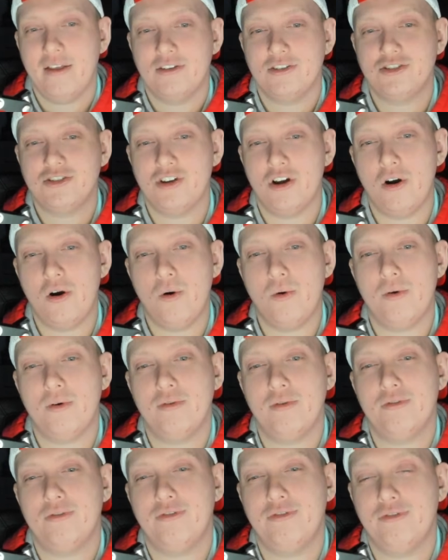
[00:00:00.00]
So
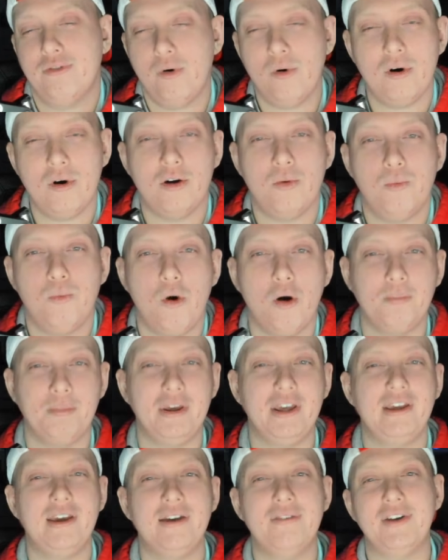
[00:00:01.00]
Ford won't
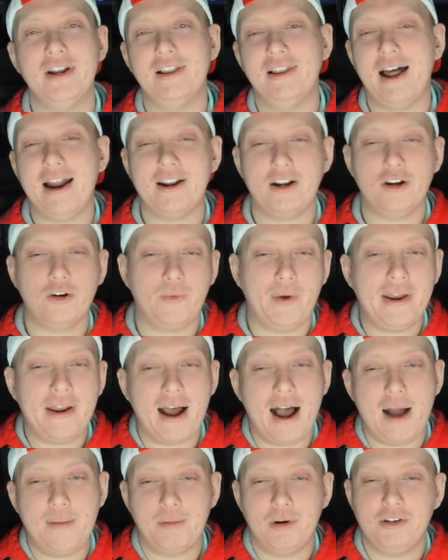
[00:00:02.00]
be given a lot of great
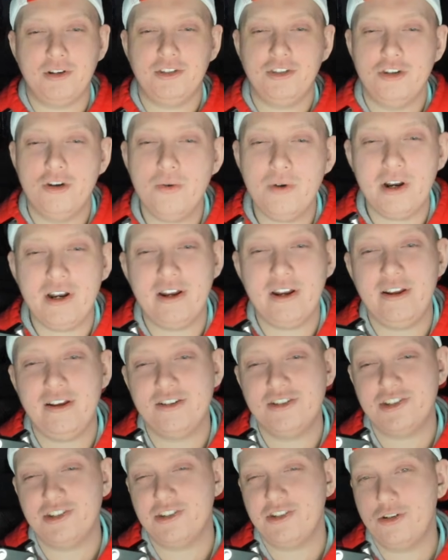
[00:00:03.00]

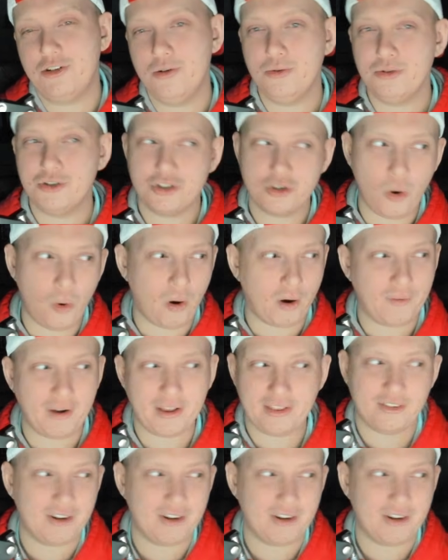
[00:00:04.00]
opportunities to score, right?